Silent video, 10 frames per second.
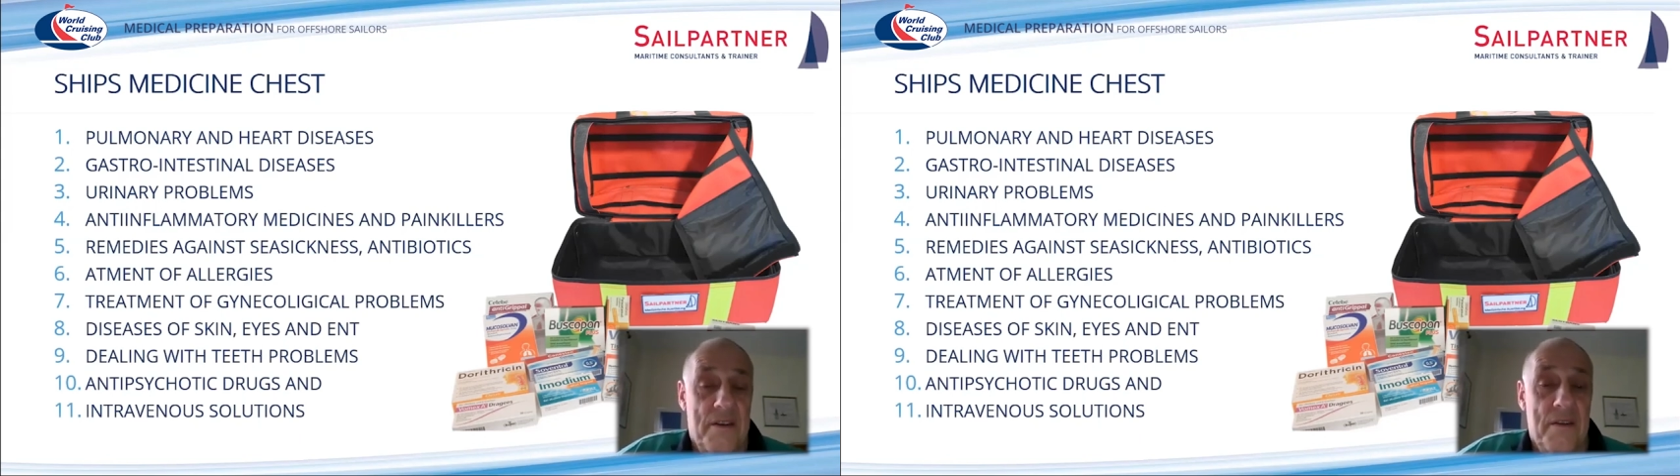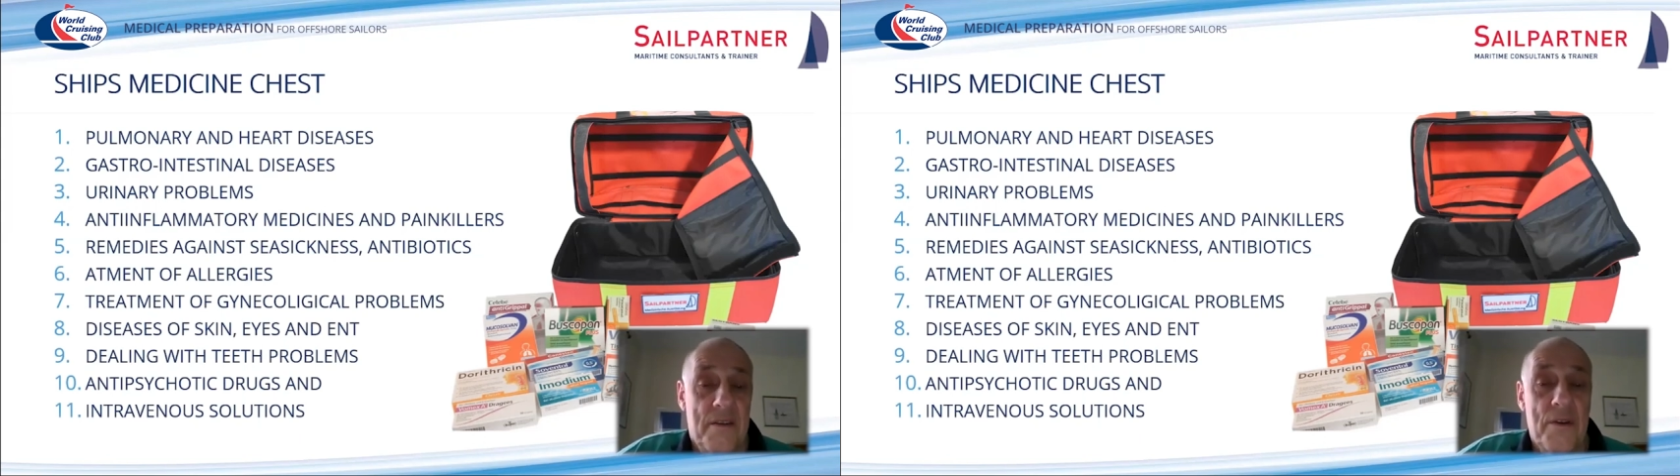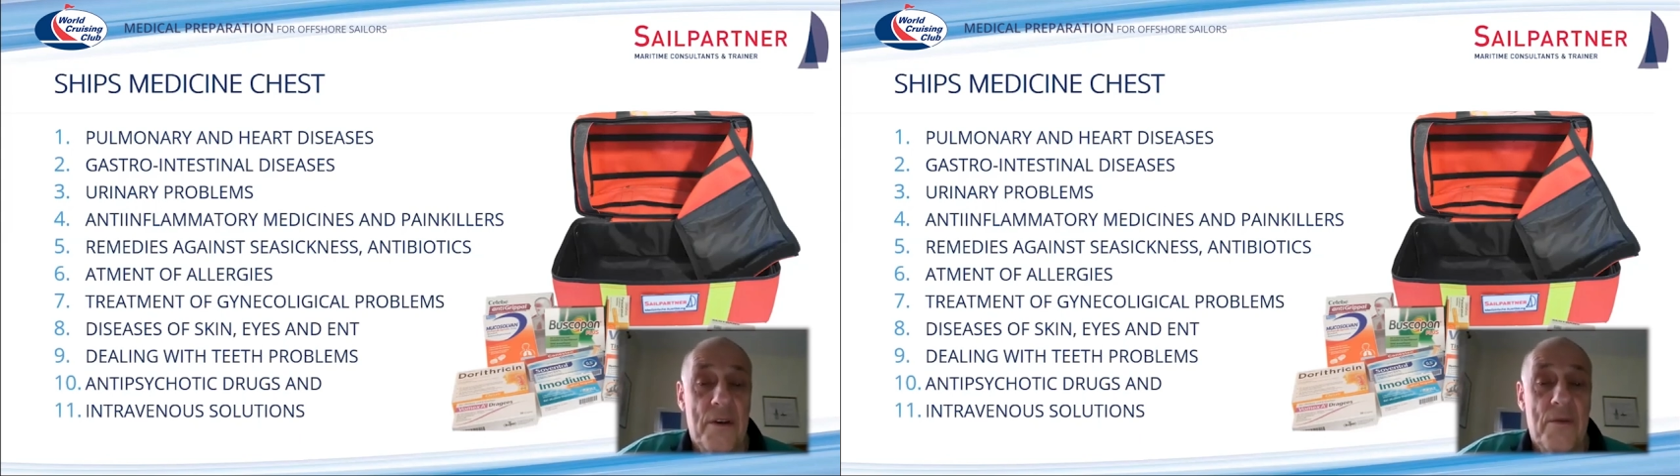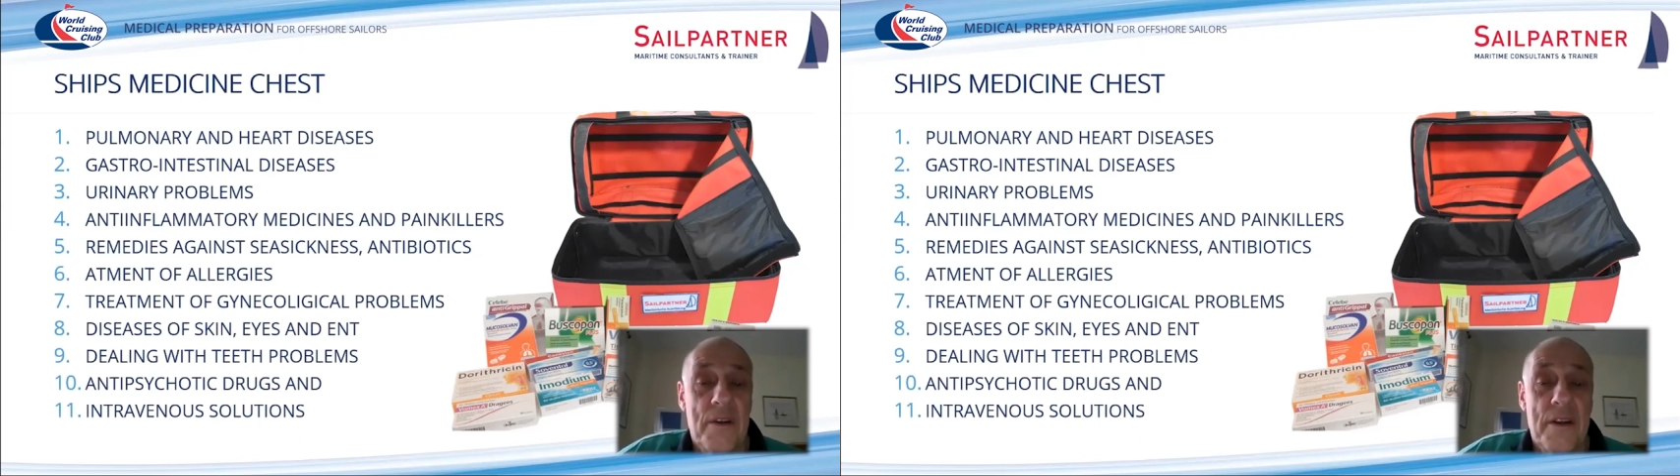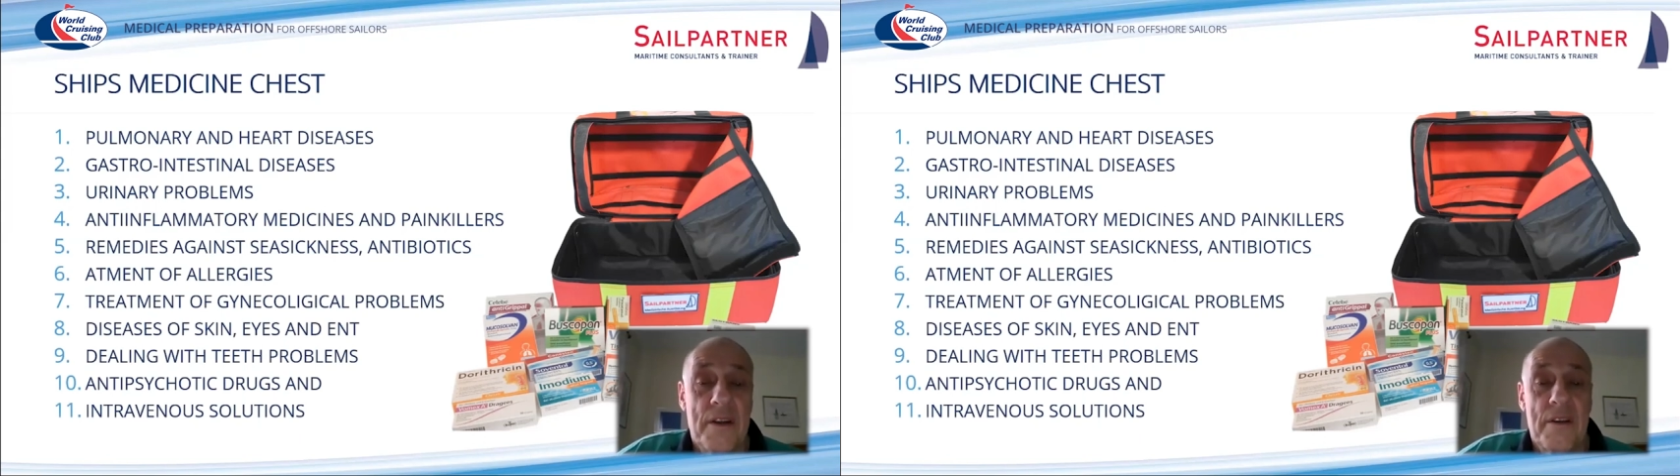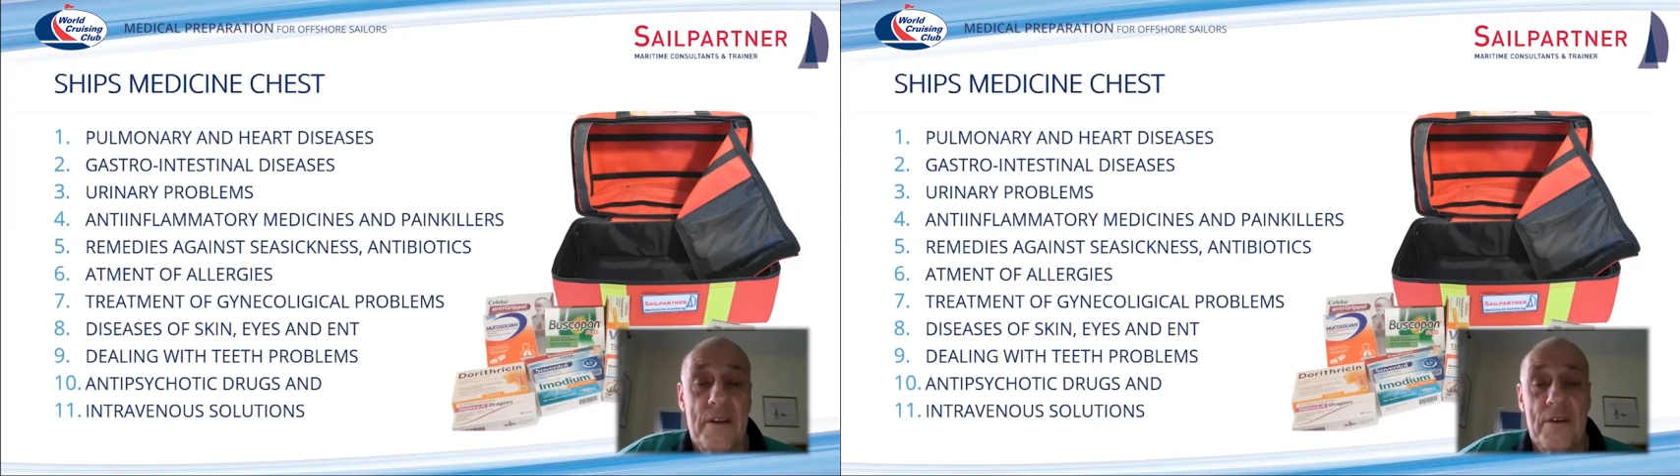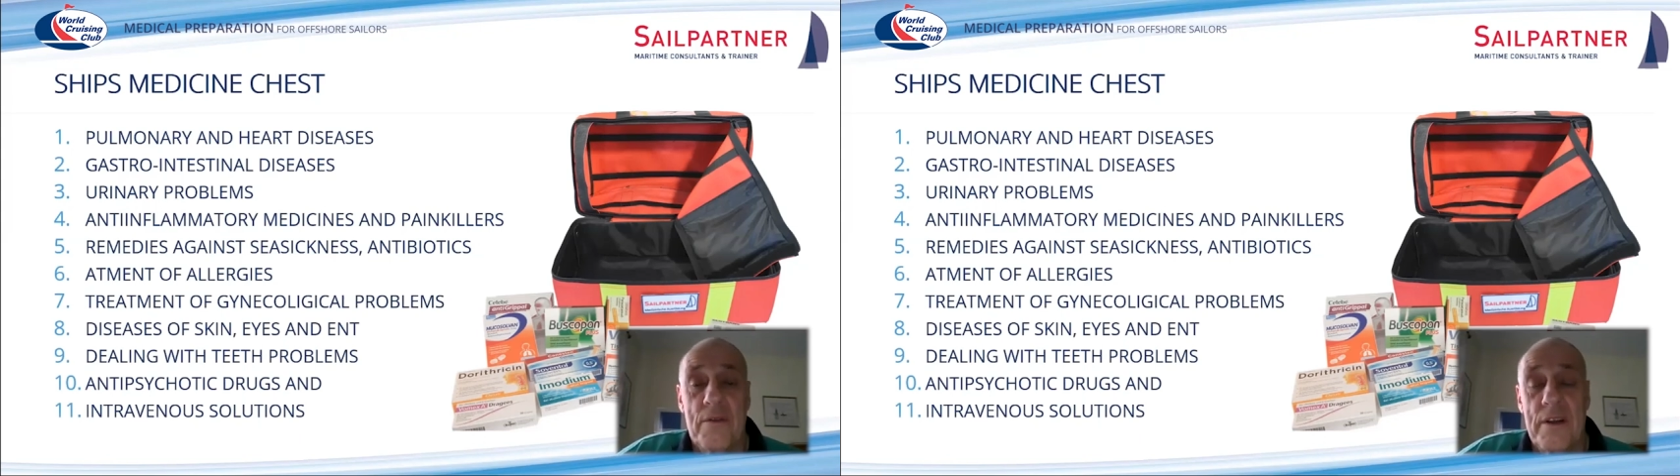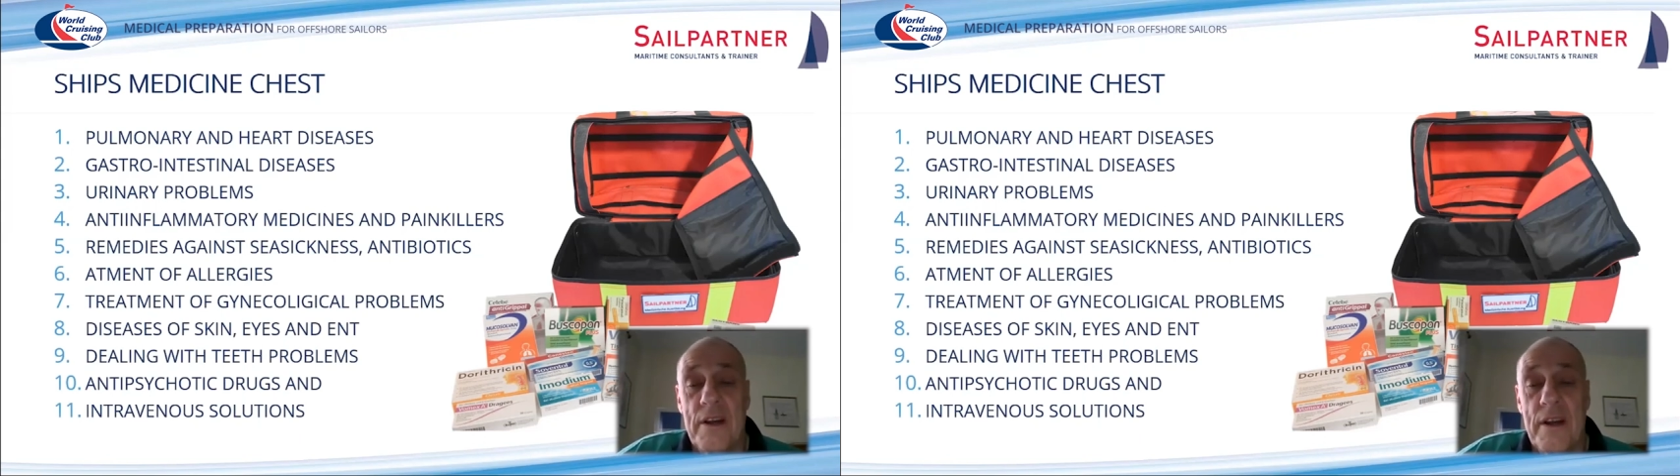You don't need to
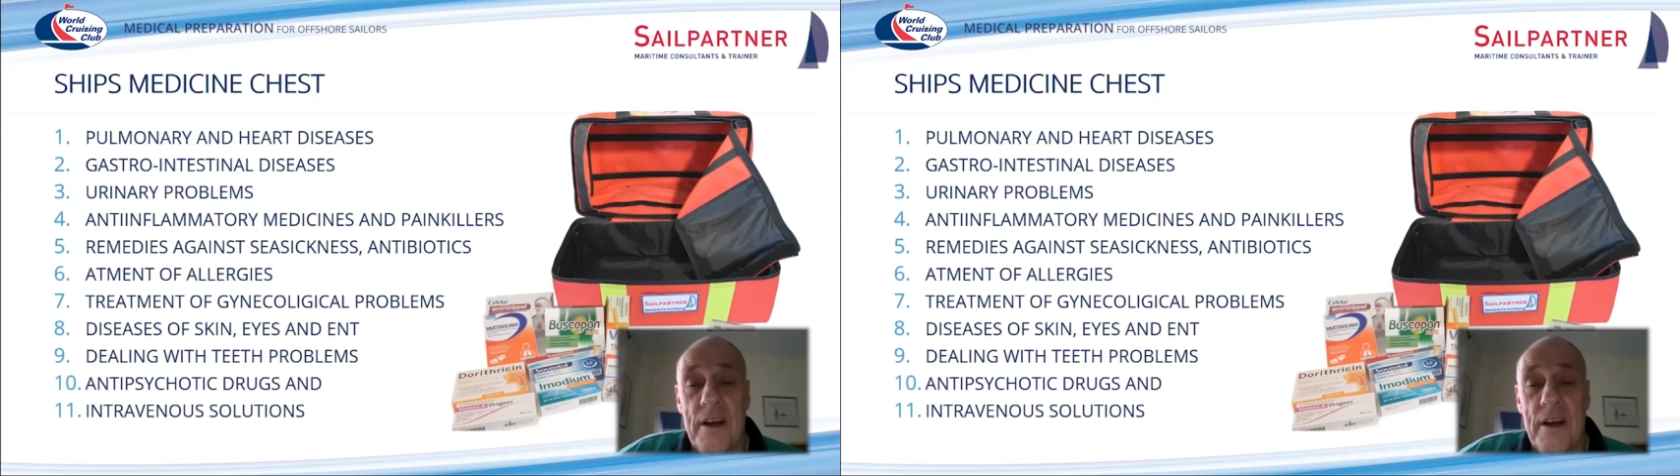take